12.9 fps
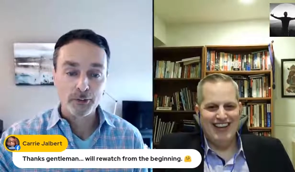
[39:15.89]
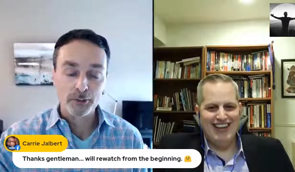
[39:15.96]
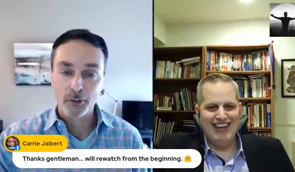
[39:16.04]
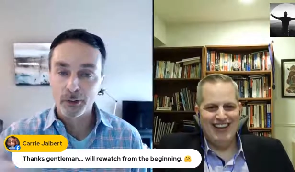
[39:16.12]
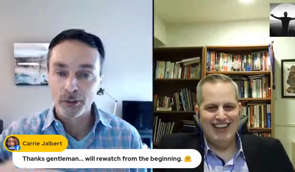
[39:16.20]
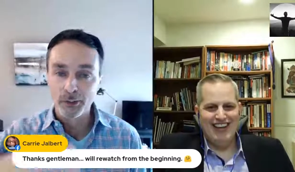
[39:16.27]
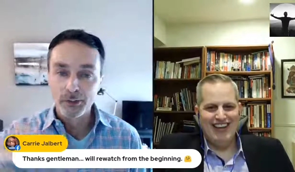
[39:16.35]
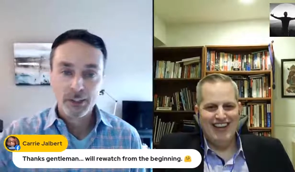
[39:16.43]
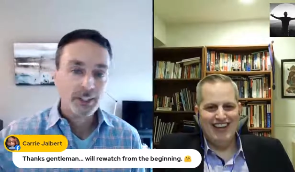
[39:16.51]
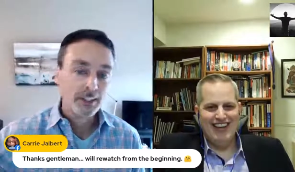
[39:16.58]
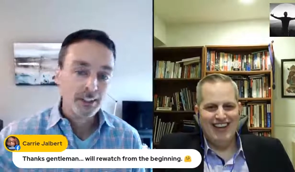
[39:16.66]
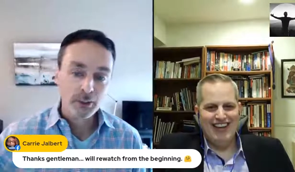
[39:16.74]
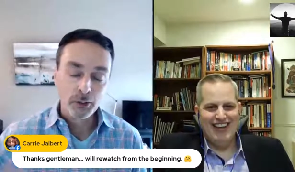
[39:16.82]
Speaker 1: So you
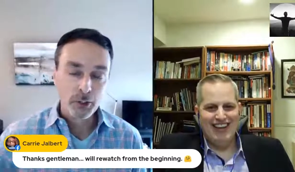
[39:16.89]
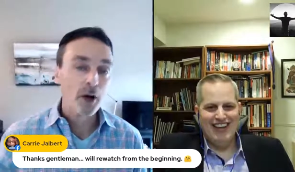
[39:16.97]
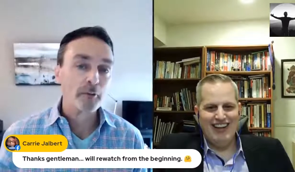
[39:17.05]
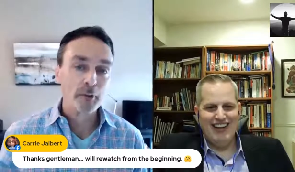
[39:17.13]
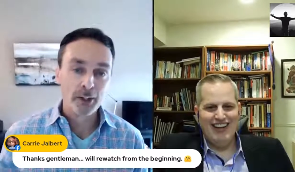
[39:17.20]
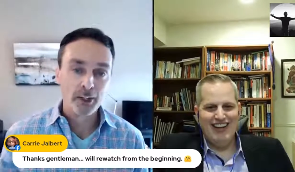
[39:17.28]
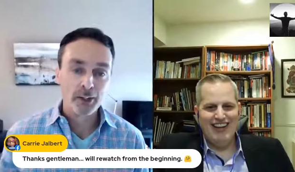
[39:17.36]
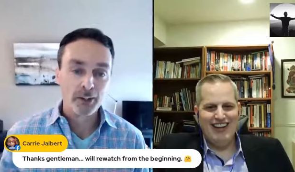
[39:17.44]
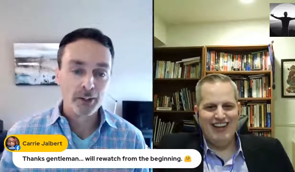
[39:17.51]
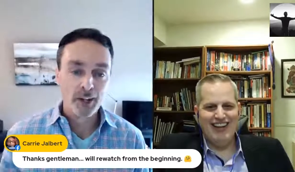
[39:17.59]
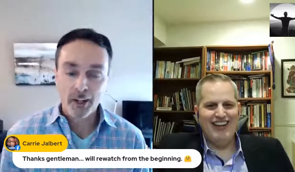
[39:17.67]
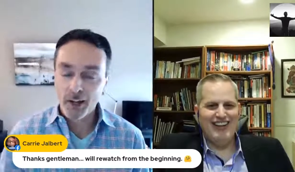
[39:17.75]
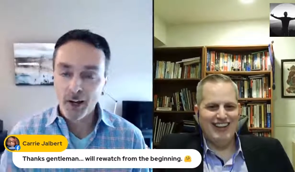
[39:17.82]
you're covered
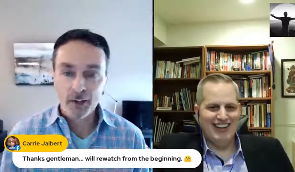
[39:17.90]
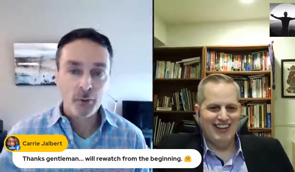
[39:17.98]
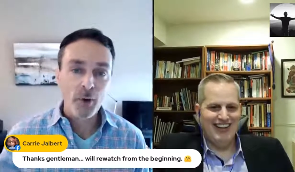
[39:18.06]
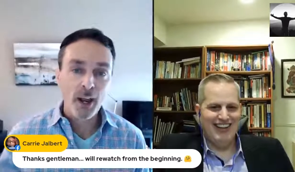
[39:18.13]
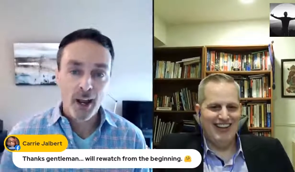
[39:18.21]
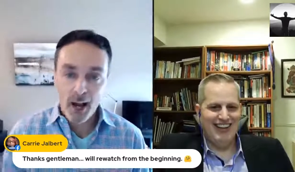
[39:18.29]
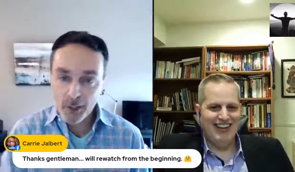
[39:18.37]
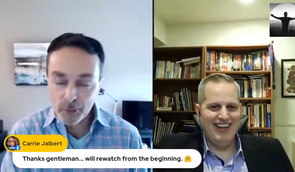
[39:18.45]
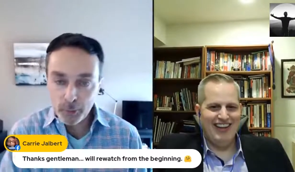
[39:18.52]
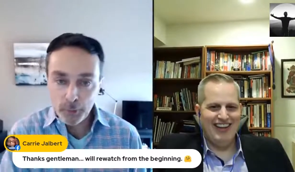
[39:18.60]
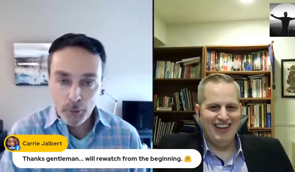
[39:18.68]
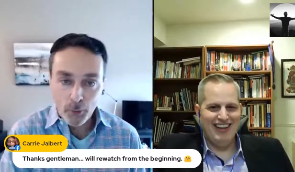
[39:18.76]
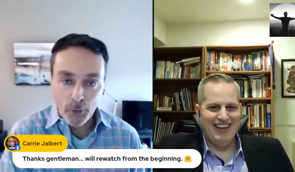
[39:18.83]
here. Uh, other way,
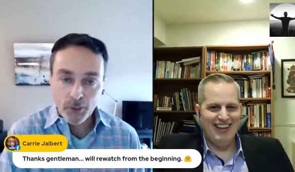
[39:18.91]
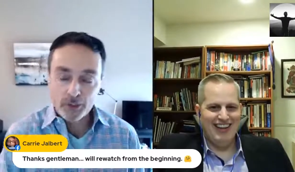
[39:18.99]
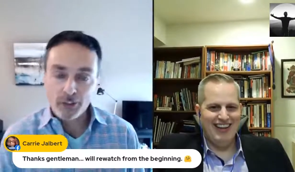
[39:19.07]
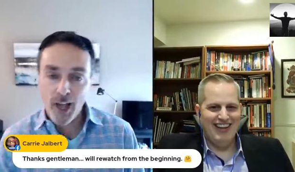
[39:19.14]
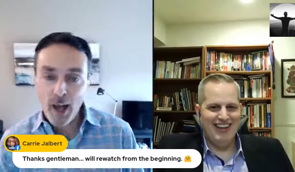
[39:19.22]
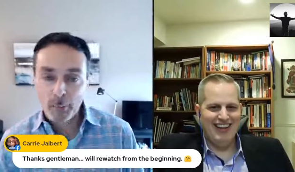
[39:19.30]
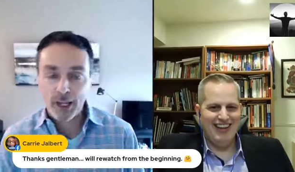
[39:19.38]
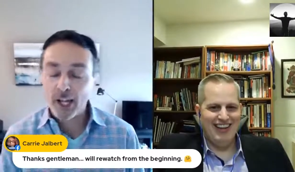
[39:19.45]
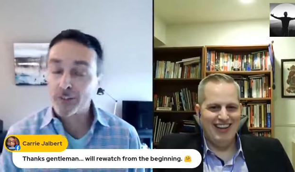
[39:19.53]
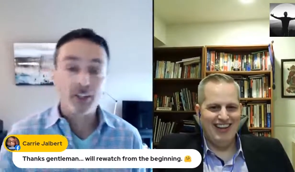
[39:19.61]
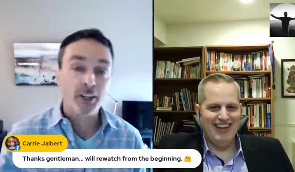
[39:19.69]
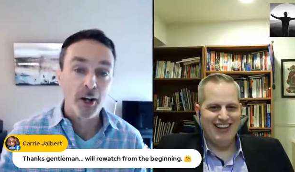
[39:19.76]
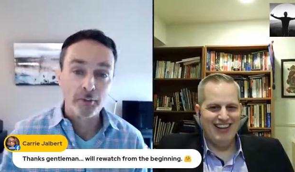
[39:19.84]
entrepreneur, job, we
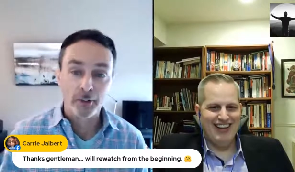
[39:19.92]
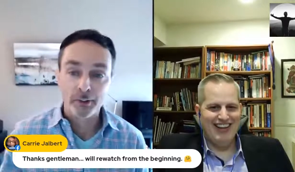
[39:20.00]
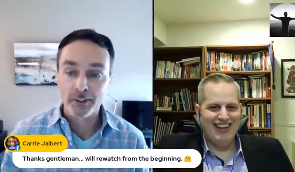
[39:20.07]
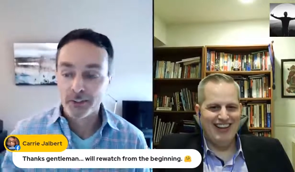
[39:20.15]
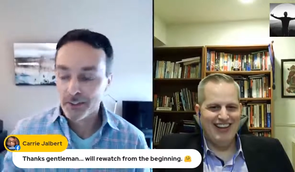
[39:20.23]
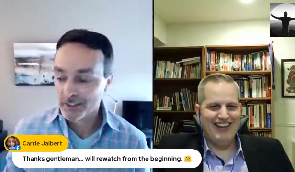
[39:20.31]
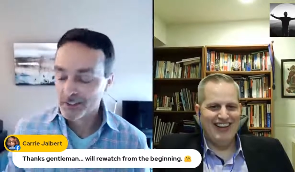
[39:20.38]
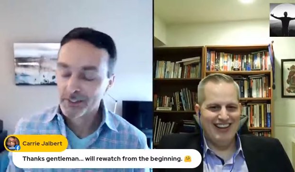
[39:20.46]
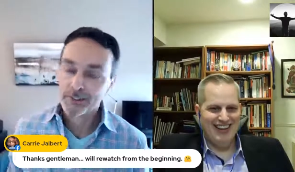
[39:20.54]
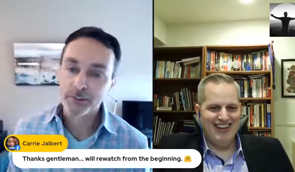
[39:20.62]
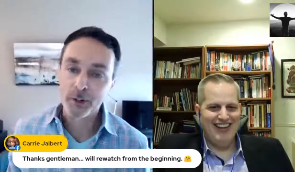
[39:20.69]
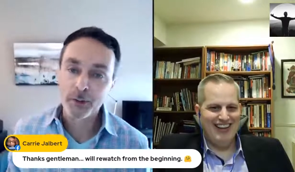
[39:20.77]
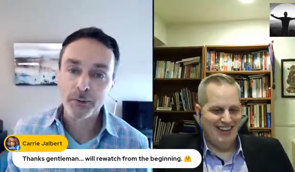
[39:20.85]
got you covered.
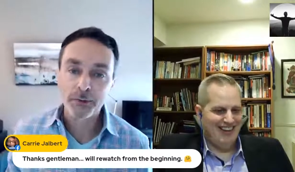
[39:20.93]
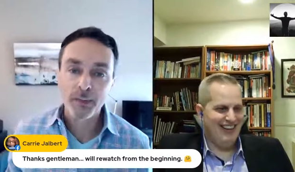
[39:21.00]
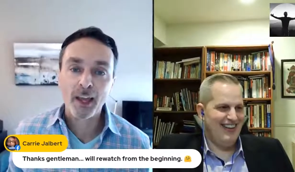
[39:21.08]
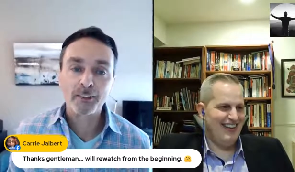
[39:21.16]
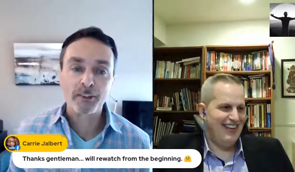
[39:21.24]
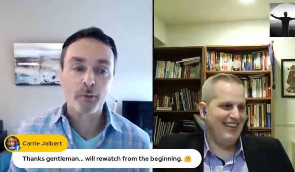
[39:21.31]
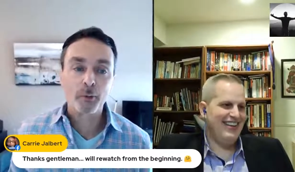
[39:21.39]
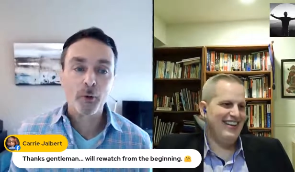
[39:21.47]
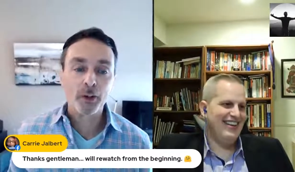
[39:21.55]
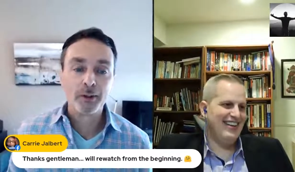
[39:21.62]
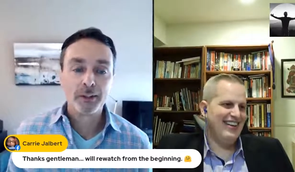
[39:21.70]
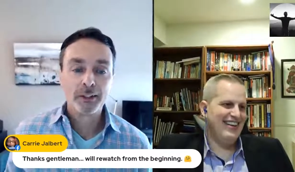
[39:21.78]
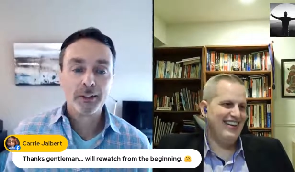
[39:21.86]
So thanks,
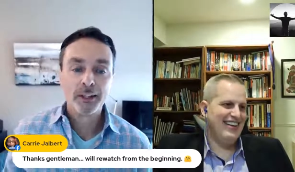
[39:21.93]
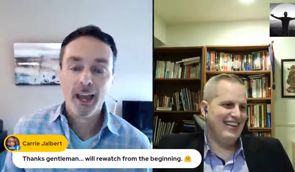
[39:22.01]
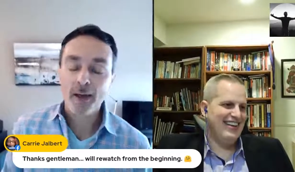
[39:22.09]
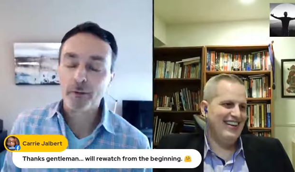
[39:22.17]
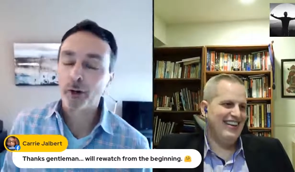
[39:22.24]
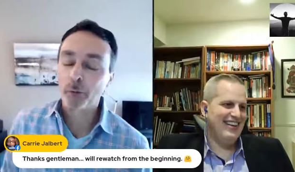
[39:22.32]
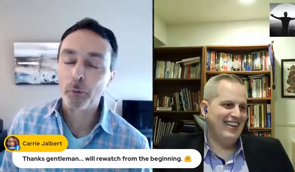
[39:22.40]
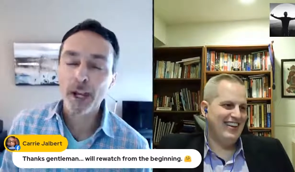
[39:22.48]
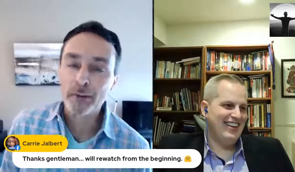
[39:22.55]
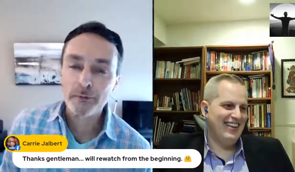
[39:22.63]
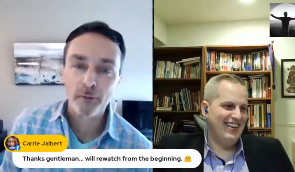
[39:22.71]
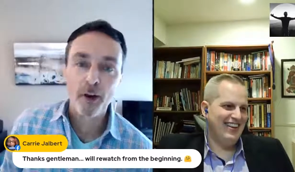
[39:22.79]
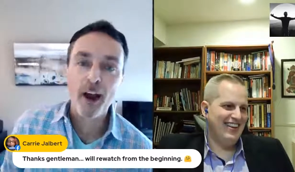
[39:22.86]
everyone. Have a
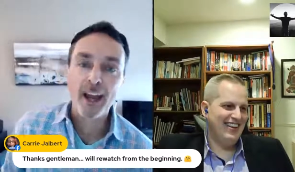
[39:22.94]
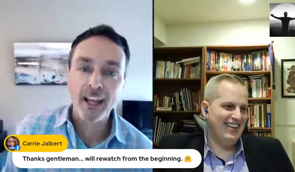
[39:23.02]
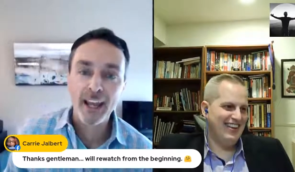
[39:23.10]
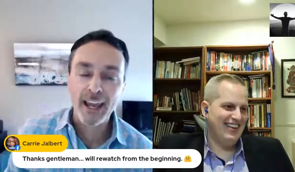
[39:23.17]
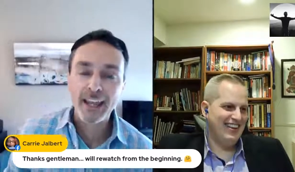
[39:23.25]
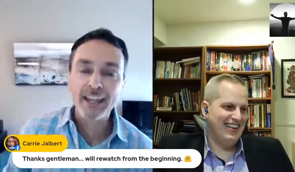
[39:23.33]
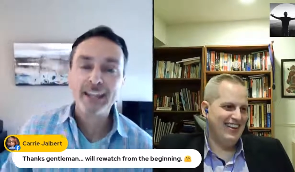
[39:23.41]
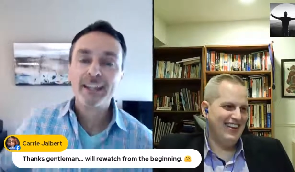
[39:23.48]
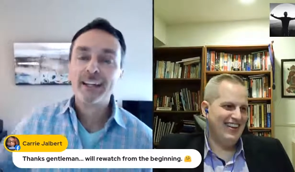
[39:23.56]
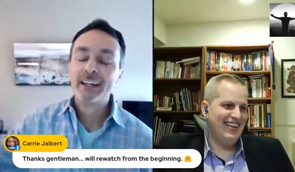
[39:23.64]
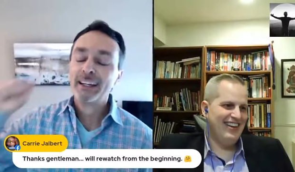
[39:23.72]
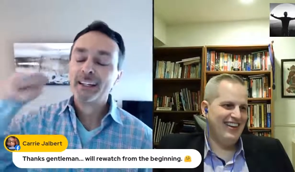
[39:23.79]
great Friday.